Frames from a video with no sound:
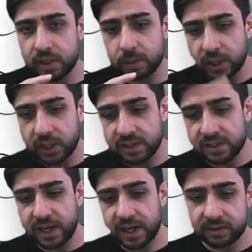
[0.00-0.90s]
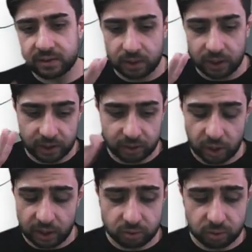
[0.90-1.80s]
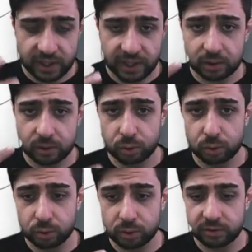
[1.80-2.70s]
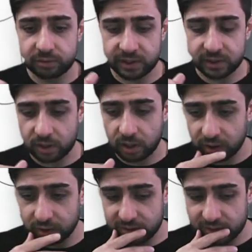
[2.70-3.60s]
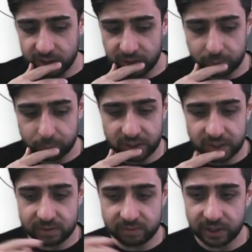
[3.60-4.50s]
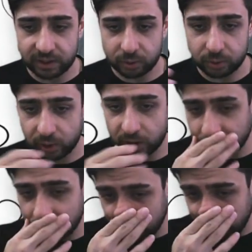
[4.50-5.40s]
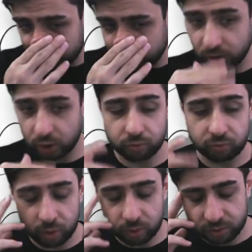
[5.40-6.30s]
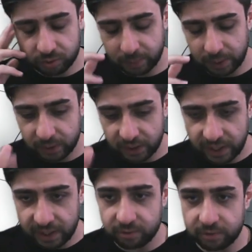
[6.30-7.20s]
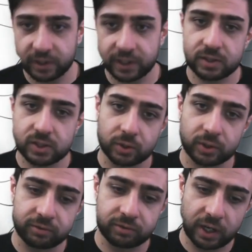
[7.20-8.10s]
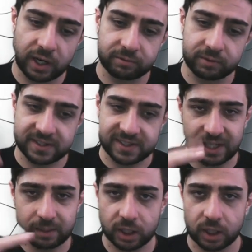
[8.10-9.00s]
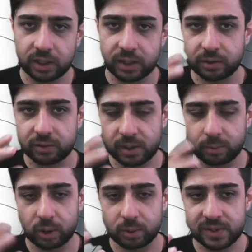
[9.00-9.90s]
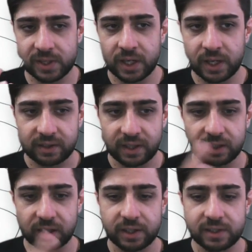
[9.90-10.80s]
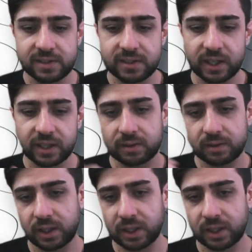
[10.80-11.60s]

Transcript: tip is that you have to take 2 different colors, because when you come home you won't remember everything. So if you have the same color, sometimes the lines get